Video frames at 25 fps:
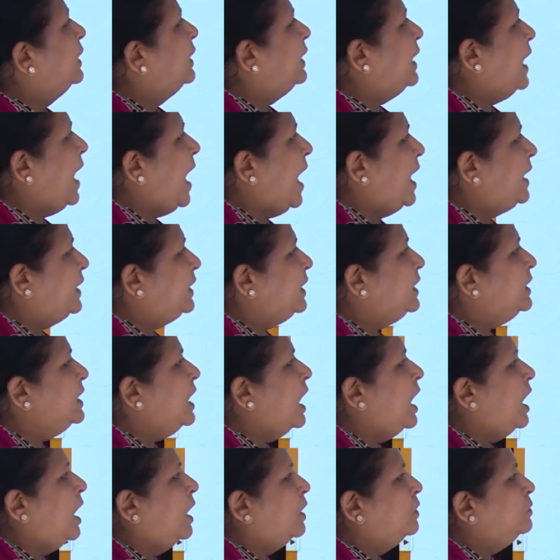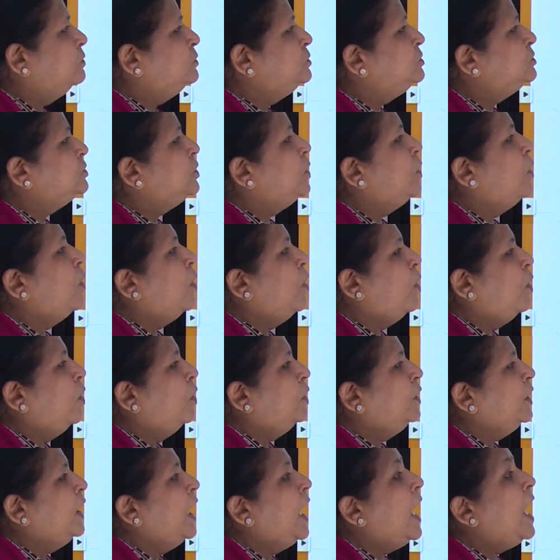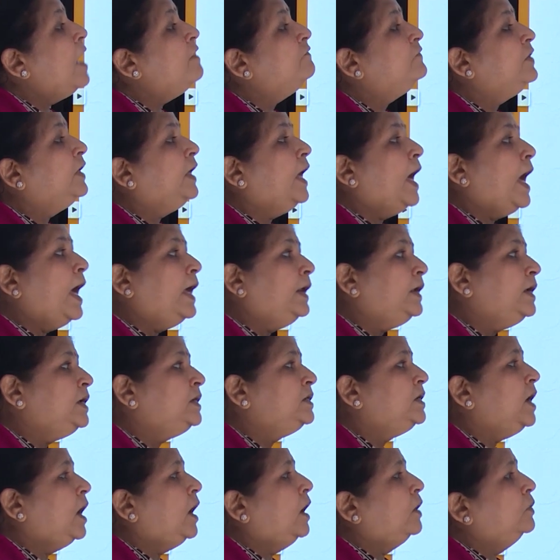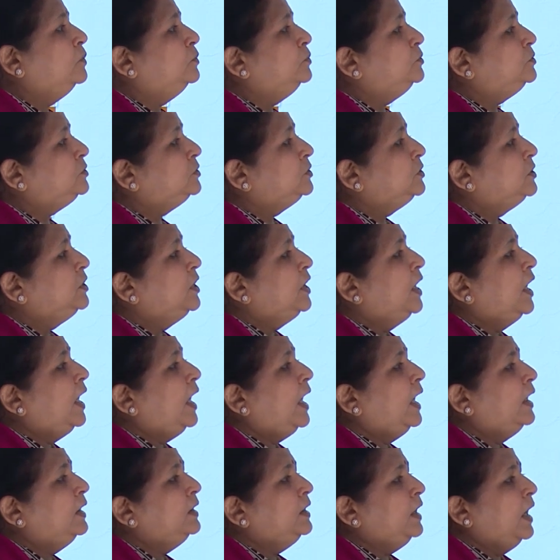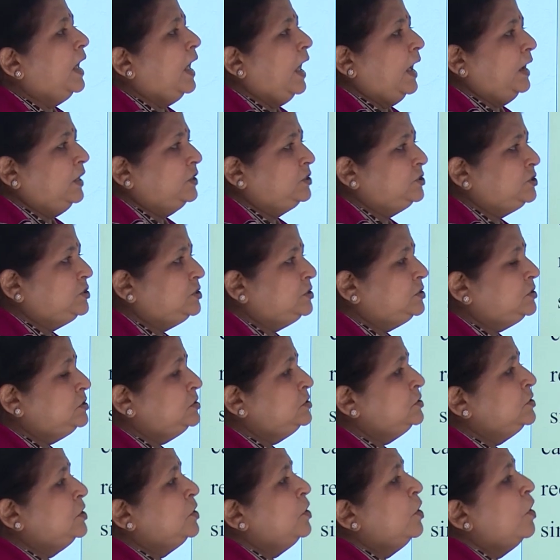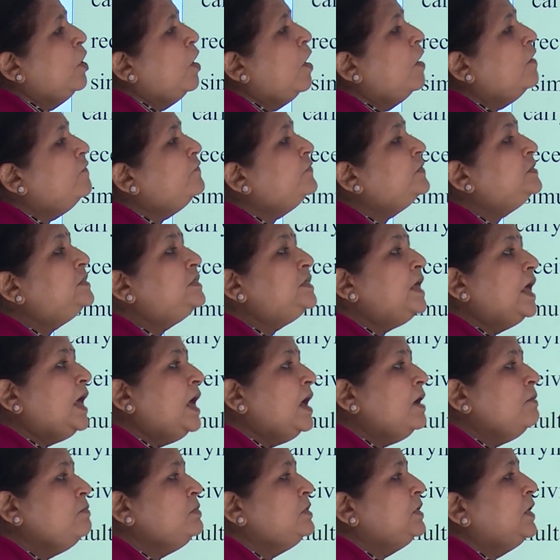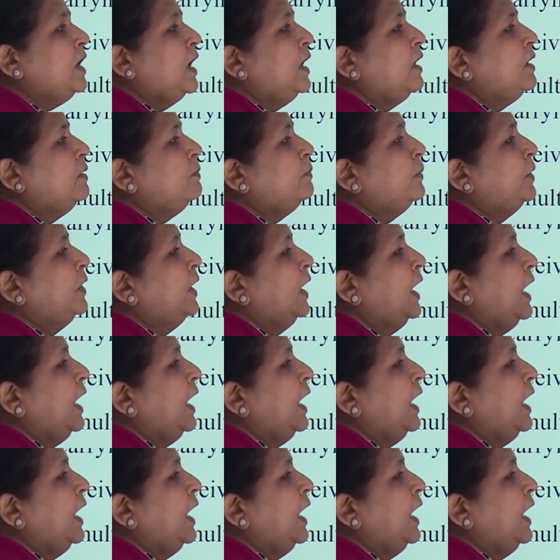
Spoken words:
carrying out or have carried out an action of same type